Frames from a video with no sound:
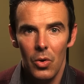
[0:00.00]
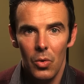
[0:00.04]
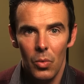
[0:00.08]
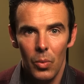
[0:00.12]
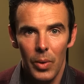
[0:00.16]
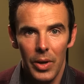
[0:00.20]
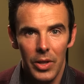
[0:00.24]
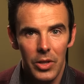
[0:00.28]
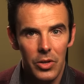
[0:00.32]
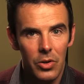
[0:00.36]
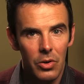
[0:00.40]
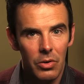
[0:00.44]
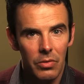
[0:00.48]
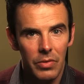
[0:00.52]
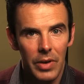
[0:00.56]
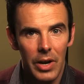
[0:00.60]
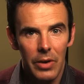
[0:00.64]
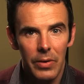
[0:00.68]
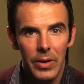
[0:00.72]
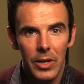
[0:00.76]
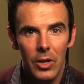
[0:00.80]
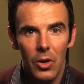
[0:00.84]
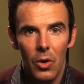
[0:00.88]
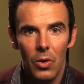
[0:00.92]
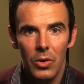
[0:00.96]
Whether you're
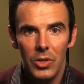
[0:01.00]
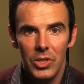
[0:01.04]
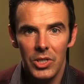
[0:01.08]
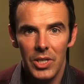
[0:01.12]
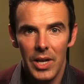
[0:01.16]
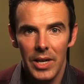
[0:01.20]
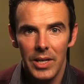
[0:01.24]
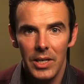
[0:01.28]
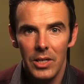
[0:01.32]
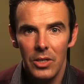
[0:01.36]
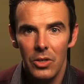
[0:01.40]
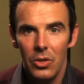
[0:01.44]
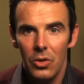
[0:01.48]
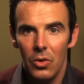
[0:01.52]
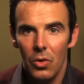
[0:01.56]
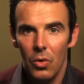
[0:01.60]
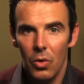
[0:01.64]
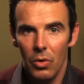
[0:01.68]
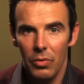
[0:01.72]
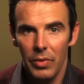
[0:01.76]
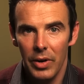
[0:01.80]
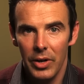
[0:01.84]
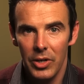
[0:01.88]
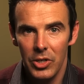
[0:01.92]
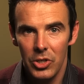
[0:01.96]
very long-sighted
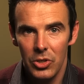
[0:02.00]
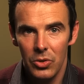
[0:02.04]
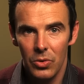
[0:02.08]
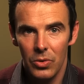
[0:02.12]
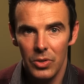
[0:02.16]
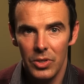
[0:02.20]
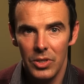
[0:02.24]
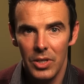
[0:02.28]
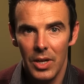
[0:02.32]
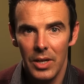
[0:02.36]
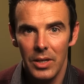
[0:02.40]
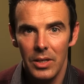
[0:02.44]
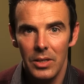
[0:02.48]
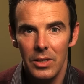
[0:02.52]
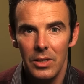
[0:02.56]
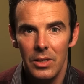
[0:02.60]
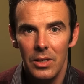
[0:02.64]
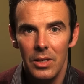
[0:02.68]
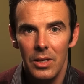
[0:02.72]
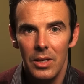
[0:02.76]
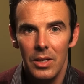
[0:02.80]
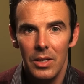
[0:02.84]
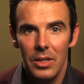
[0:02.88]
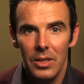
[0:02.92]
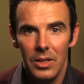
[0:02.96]
or very short-sighted,
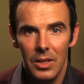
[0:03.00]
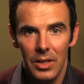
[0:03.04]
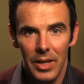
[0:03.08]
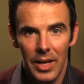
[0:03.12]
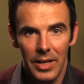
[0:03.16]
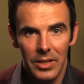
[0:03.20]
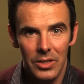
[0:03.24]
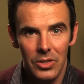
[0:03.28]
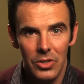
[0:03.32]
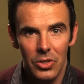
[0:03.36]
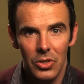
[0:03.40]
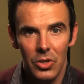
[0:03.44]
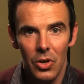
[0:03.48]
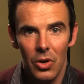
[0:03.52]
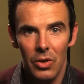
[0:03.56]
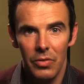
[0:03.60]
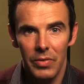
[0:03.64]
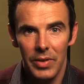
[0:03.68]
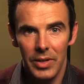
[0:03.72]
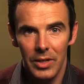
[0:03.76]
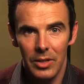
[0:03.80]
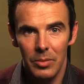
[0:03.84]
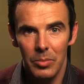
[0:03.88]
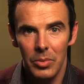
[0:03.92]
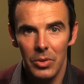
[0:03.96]
the lenses are now
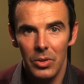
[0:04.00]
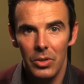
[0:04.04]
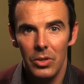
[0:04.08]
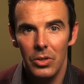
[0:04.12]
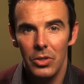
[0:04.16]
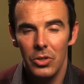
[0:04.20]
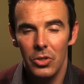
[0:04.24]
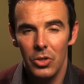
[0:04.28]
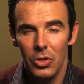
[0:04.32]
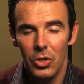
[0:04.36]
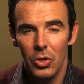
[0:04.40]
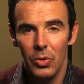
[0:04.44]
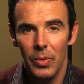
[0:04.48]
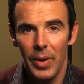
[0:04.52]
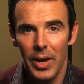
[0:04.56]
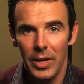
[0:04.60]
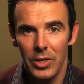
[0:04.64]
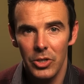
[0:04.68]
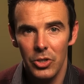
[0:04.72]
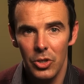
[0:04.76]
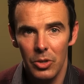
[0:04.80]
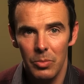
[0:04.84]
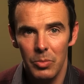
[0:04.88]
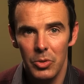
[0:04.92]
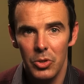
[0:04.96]
available to
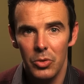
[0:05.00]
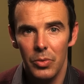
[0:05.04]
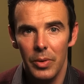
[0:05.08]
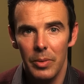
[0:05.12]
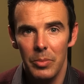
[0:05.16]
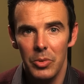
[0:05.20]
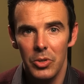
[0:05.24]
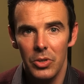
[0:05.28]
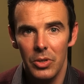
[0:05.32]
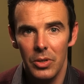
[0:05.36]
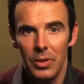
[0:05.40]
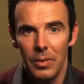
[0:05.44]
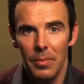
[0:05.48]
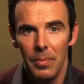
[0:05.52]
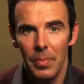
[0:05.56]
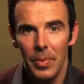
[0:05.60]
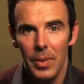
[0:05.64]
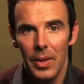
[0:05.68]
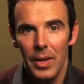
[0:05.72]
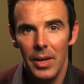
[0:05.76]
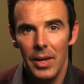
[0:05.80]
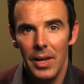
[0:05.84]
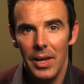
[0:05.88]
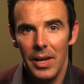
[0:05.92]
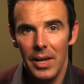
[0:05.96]
correct your prescription.
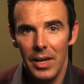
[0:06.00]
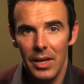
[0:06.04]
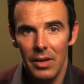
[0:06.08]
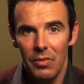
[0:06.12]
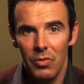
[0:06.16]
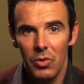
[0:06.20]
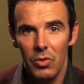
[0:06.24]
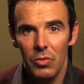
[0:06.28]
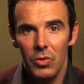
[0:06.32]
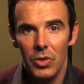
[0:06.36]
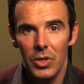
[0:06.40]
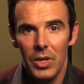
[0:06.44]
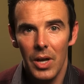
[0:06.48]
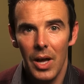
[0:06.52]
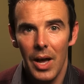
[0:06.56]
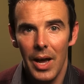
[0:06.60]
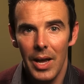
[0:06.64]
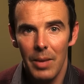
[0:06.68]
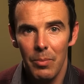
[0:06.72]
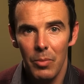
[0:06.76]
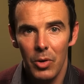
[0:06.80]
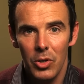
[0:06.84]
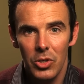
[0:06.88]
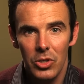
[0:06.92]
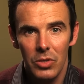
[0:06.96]
If you've got high
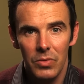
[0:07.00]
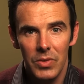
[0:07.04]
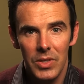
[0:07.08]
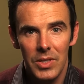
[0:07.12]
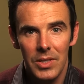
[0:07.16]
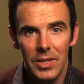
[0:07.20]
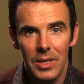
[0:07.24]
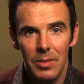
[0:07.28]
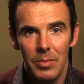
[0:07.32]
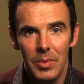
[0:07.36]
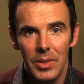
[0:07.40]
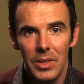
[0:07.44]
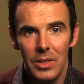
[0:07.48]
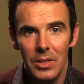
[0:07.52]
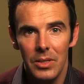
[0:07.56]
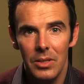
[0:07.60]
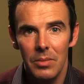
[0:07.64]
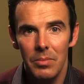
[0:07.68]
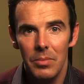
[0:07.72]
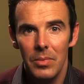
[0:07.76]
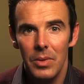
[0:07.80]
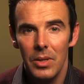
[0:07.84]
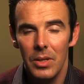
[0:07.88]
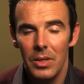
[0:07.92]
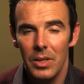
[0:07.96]
amounts of
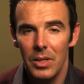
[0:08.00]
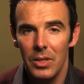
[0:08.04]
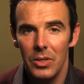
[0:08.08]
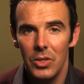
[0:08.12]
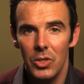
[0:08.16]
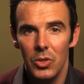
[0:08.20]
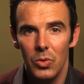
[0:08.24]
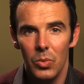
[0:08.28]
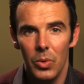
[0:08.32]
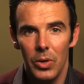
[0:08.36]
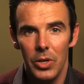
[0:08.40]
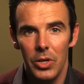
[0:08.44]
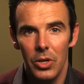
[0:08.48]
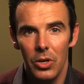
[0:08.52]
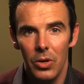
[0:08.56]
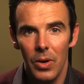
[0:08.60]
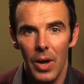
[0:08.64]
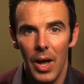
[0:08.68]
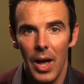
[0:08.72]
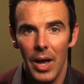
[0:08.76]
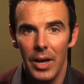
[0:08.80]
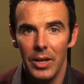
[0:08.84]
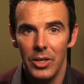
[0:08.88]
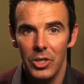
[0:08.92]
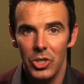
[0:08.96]
astigmatism, this is where your
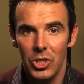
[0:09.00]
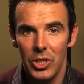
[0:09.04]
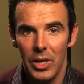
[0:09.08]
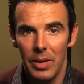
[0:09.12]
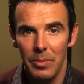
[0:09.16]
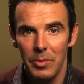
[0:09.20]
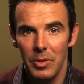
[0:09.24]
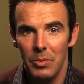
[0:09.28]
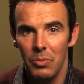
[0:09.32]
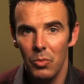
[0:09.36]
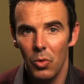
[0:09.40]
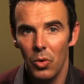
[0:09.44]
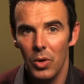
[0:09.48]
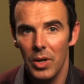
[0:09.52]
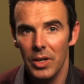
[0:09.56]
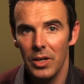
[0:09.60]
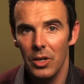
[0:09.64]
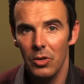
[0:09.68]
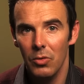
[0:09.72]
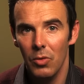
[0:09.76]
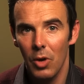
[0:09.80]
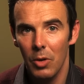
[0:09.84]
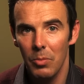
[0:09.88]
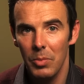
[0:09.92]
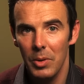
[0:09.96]
eye is shaped more like a
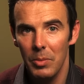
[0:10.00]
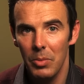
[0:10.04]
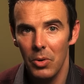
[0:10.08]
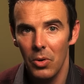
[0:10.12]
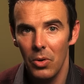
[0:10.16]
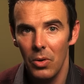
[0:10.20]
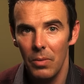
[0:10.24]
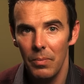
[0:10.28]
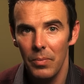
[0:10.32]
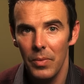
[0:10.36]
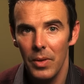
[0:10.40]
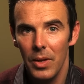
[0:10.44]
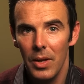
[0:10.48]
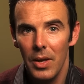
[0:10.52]
rugby ball,